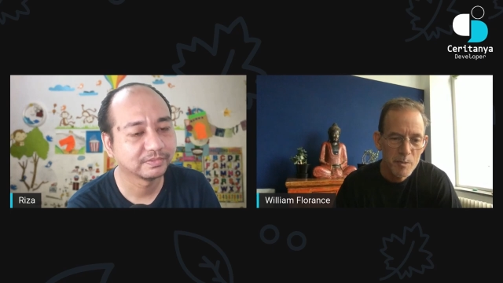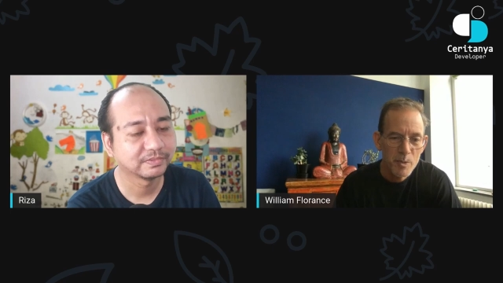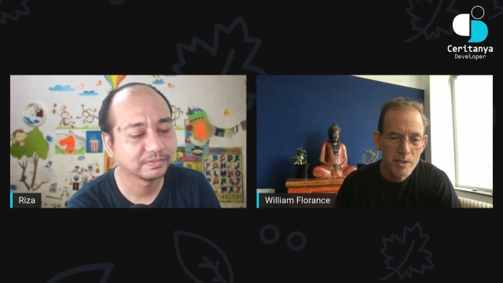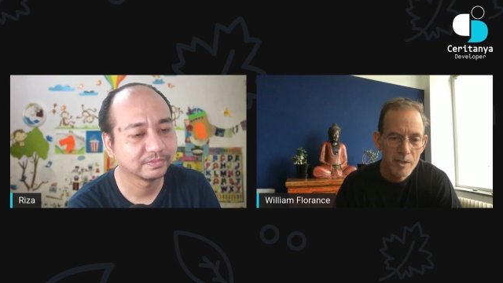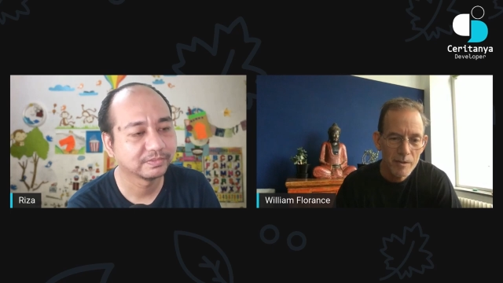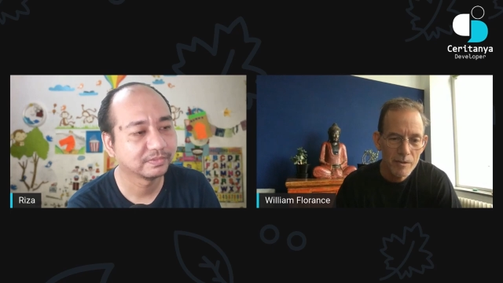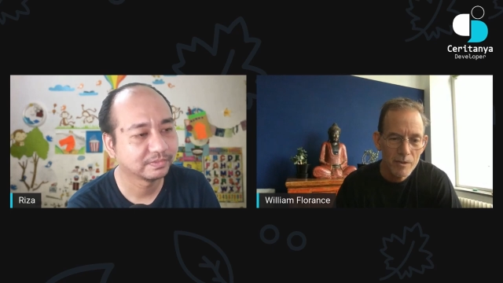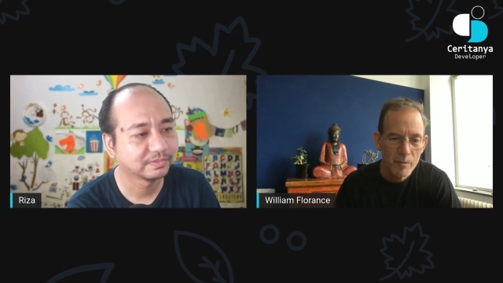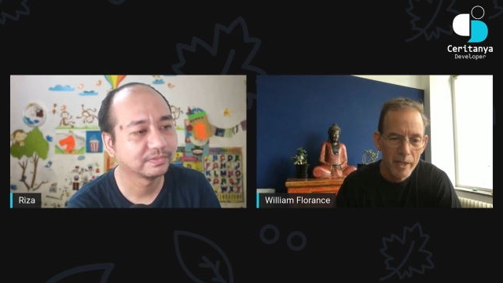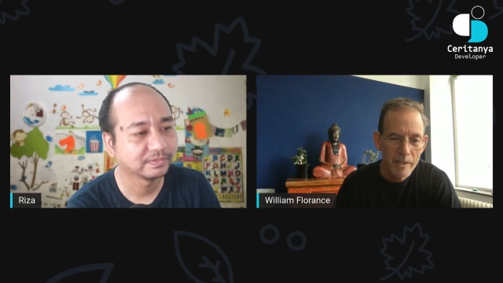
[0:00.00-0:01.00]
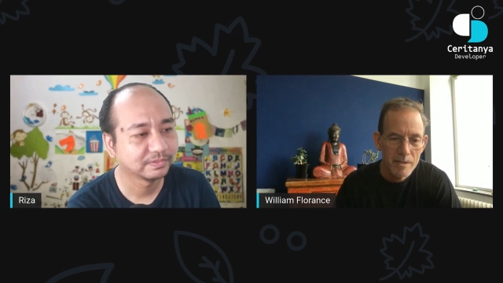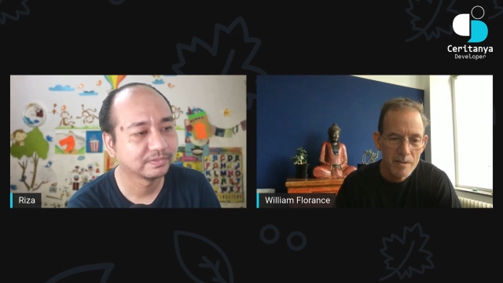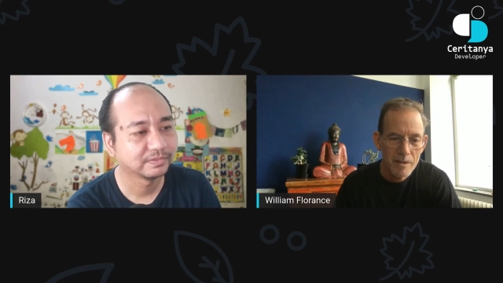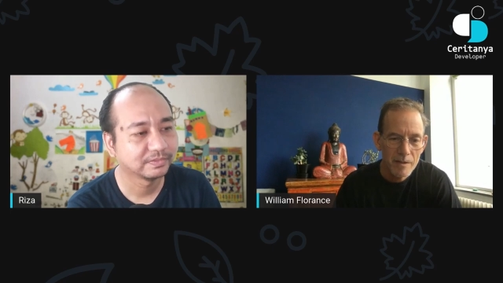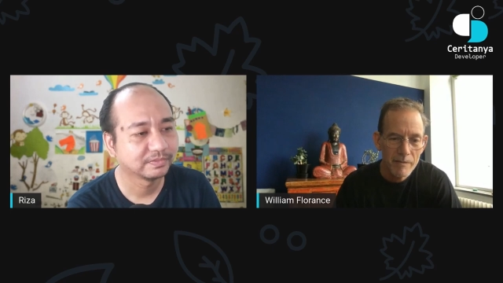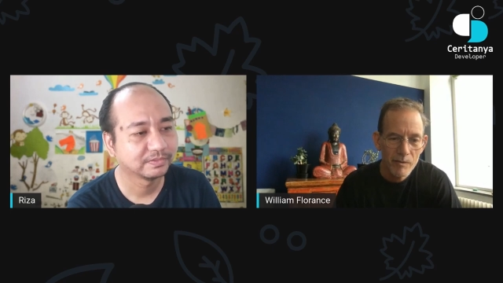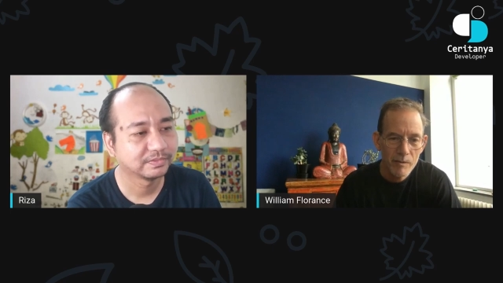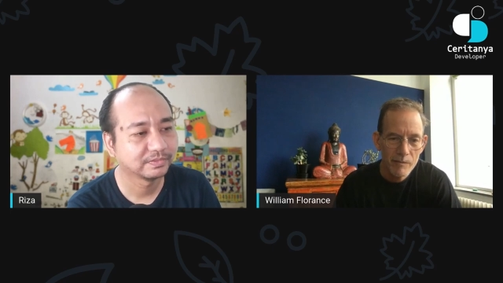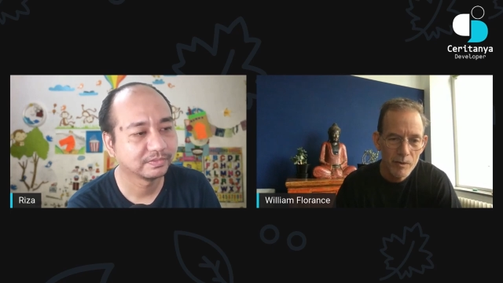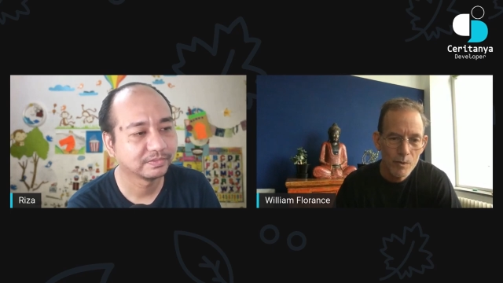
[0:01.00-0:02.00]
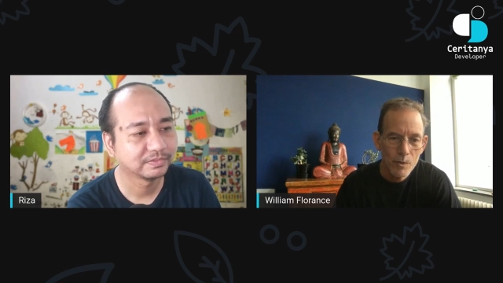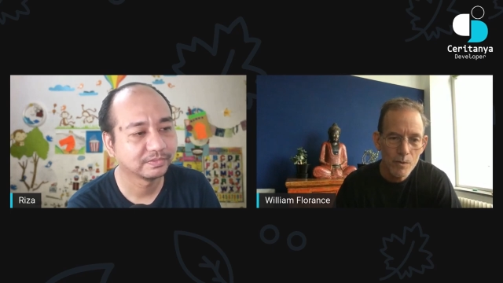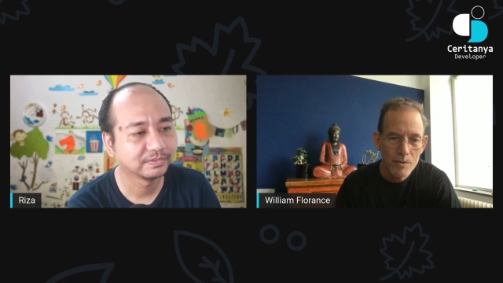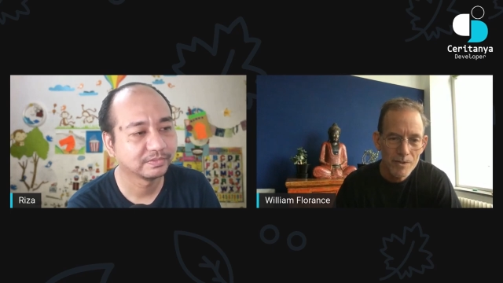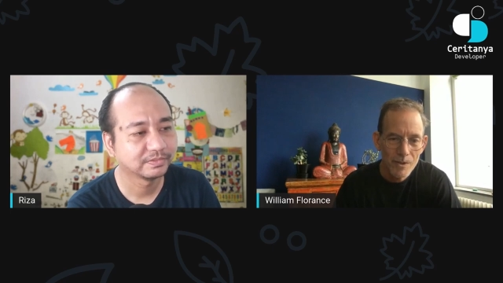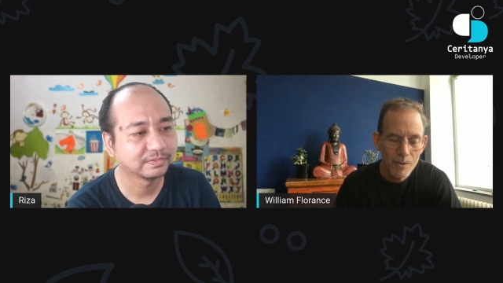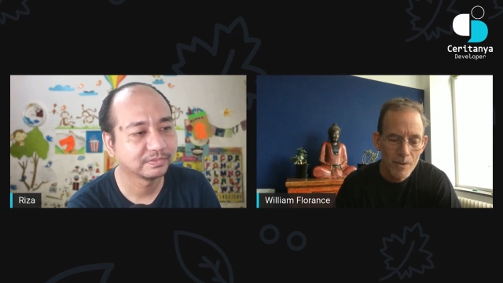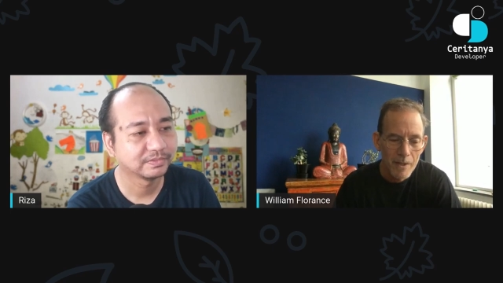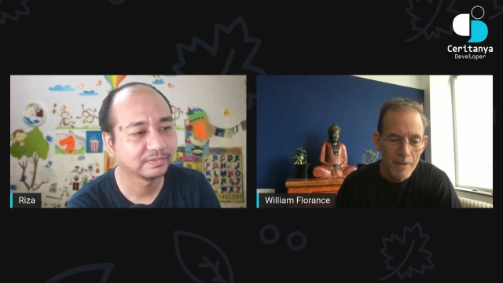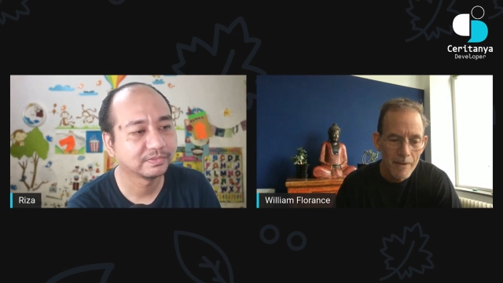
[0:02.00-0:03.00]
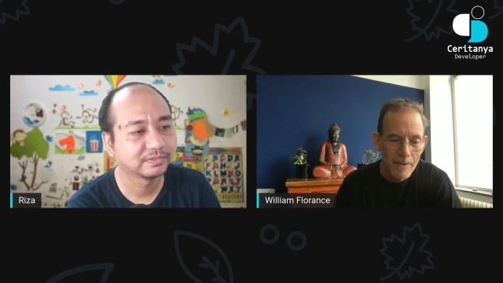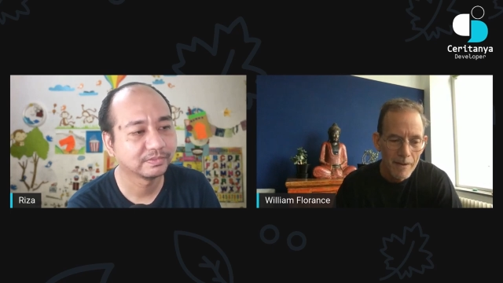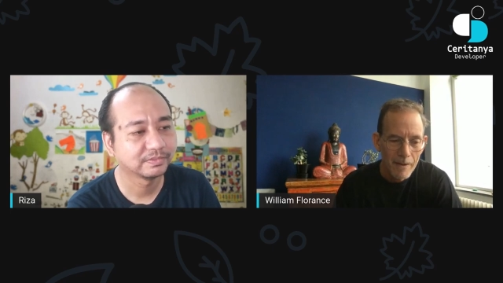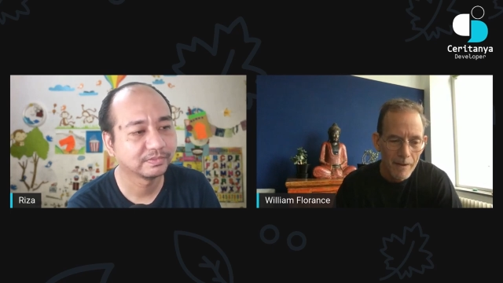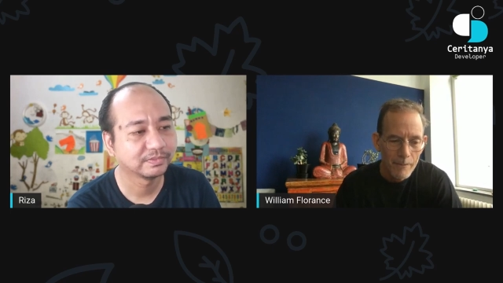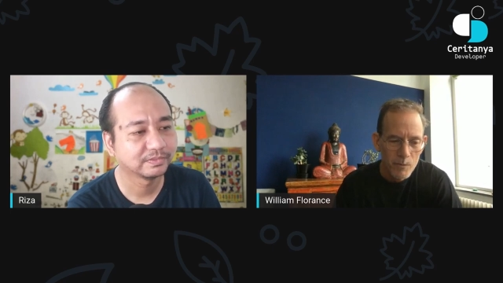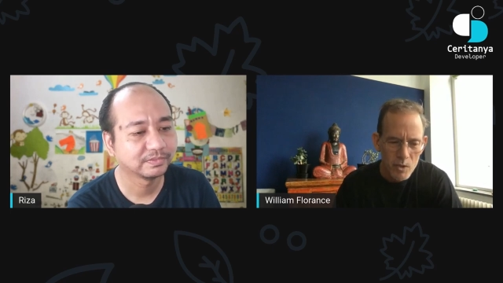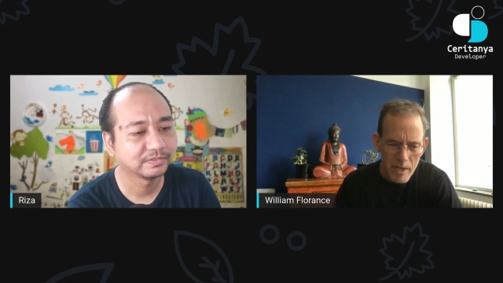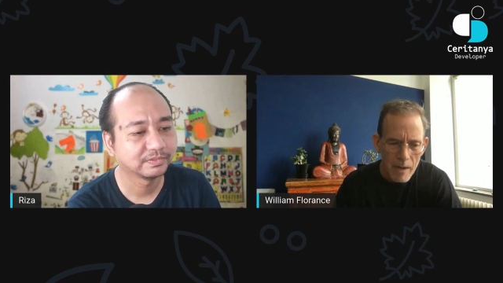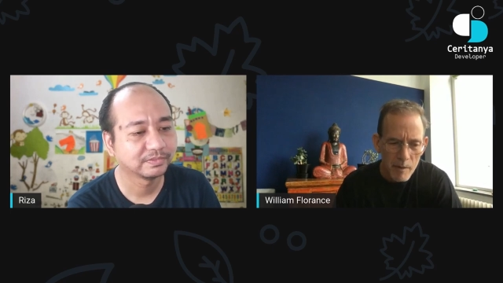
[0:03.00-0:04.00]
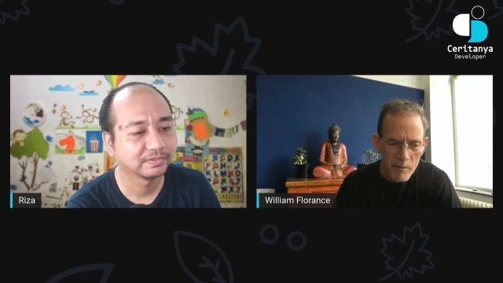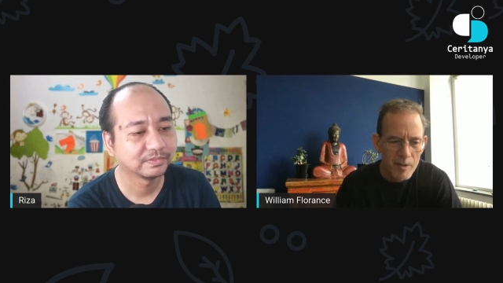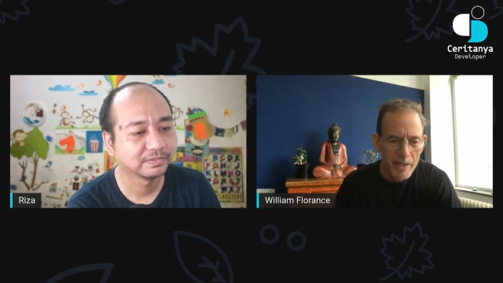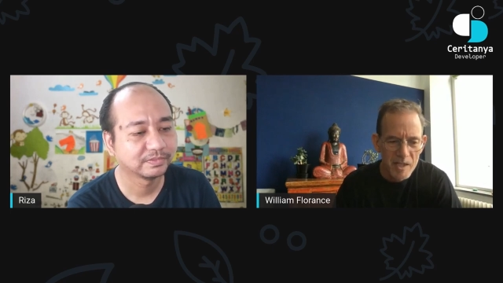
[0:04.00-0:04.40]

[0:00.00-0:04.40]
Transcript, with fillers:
Speaker 1: particular domains for Google. So yeah, we feel like